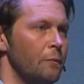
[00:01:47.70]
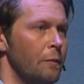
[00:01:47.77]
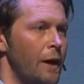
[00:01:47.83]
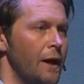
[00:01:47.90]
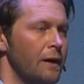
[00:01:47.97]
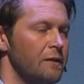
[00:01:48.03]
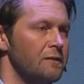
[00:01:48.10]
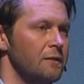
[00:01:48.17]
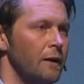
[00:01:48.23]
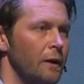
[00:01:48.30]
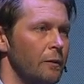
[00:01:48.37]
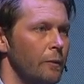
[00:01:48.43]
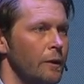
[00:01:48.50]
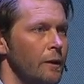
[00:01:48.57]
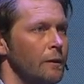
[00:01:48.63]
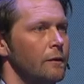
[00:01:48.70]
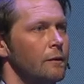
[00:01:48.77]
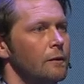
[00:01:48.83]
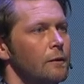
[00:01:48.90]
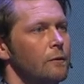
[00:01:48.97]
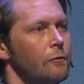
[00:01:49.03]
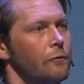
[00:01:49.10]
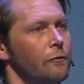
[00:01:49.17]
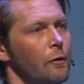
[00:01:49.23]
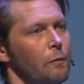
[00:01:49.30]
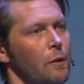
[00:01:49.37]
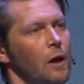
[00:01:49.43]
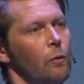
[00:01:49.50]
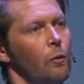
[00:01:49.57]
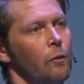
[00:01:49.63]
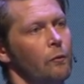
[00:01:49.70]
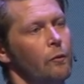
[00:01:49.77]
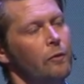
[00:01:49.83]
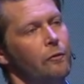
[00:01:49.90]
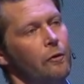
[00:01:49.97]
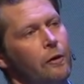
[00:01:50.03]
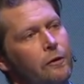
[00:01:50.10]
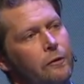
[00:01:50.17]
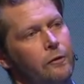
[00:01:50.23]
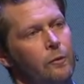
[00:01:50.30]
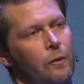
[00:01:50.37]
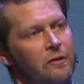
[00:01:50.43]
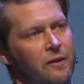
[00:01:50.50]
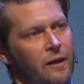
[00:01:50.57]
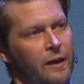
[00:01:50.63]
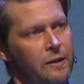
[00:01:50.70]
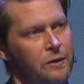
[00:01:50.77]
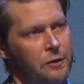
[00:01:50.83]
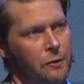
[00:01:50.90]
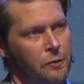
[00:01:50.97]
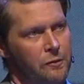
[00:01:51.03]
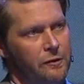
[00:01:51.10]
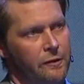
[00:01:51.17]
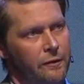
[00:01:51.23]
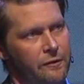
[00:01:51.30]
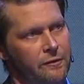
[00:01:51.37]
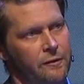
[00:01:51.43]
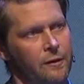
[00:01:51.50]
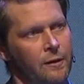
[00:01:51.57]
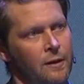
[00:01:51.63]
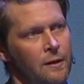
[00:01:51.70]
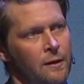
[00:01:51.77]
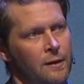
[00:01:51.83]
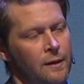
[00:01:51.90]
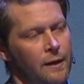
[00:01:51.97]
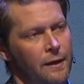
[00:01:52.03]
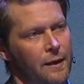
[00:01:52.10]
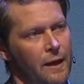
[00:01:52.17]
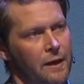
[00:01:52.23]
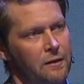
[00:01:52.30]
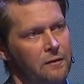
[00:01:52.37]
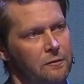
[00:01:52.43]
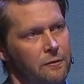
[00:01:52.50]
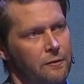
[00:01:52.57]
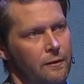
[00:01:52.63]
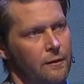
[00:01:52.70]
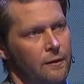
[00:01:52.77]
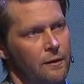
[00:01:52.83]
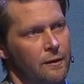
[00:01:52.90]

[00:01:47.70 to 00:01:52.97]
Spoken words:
the banks I will from now on refer to as end users, and that is